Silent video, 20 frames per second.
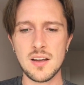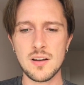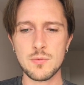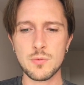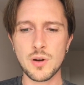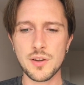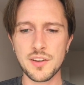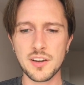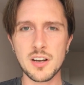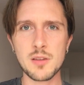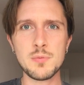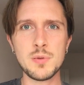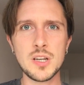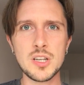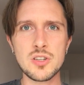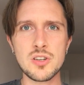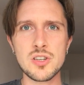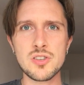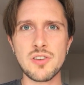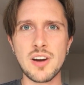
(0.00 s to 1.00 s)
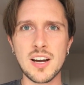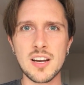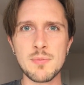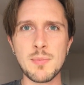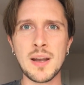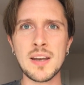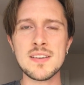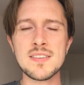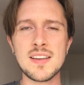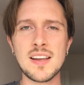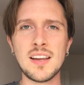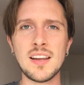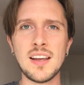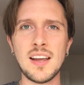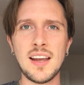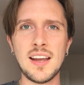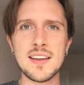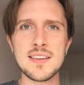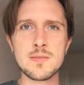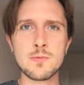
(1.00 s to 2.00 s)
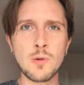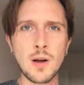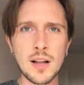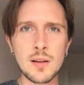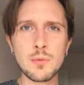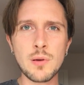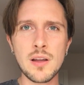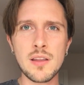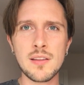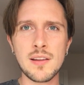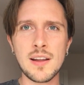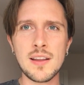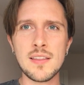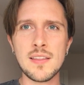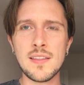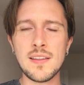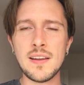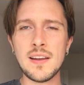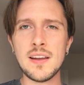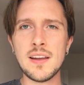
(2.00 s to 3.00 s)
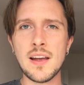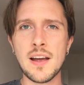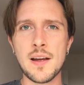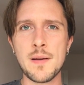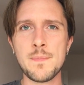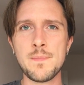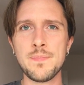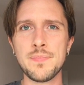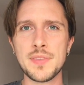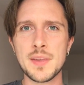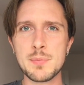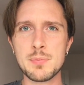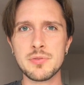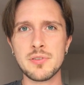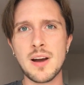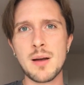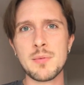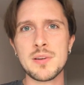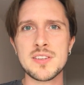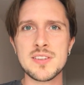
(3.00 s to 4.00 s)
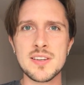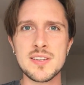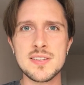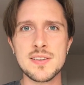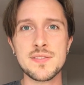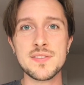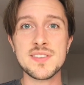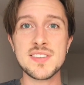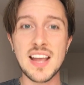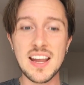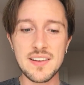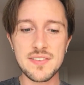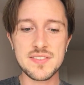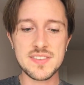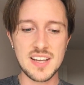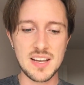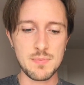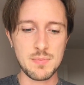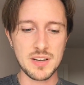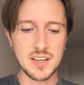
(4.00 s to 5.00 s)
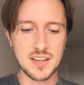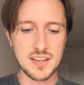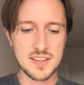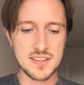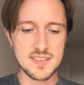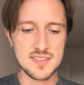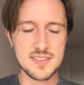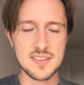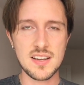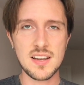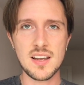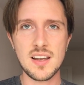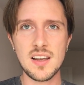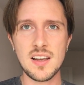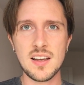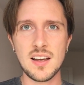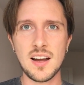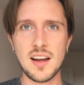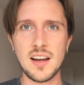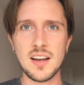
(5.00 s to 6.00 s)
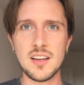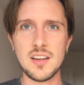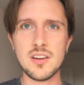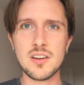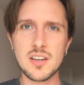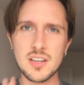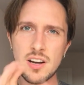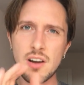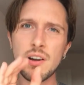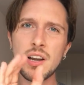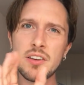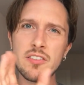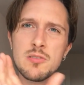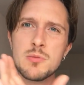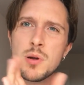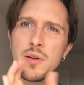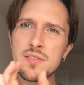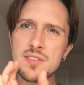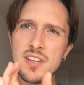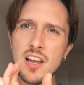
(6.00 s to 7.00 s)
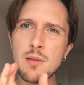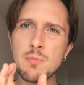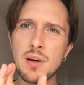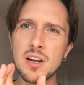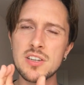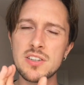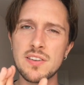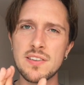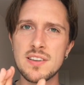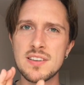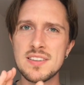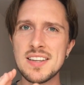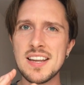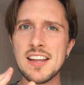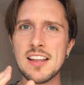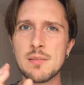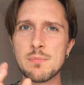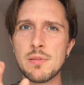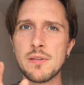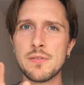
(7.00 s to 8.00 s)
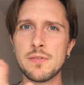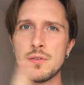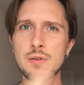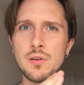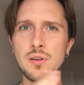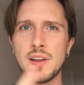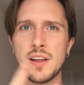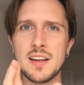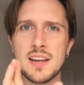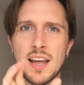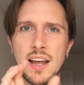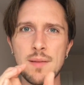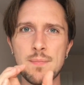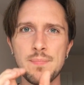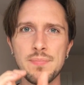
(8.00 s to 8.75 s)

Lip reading: what the computer is recommending is well within the parameters of safety, because you can only remove so much of the teeth before the